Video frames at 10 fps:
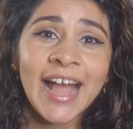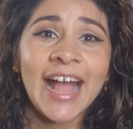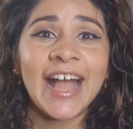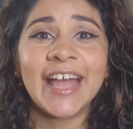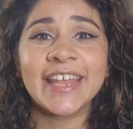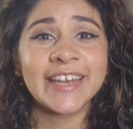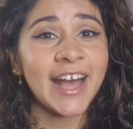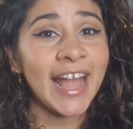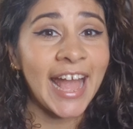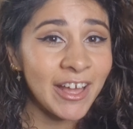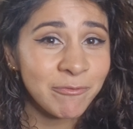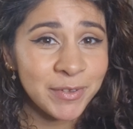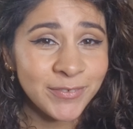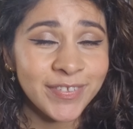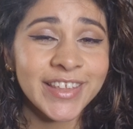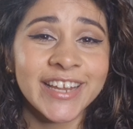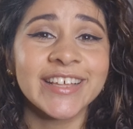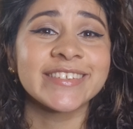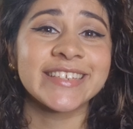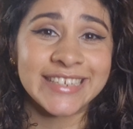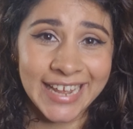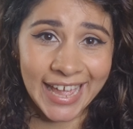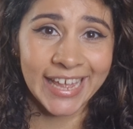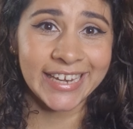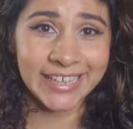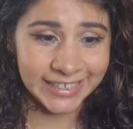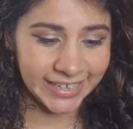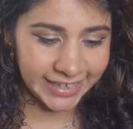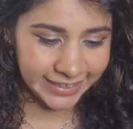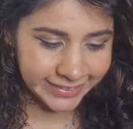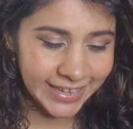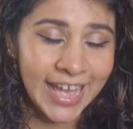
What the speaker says: and I have been for the last 10 years.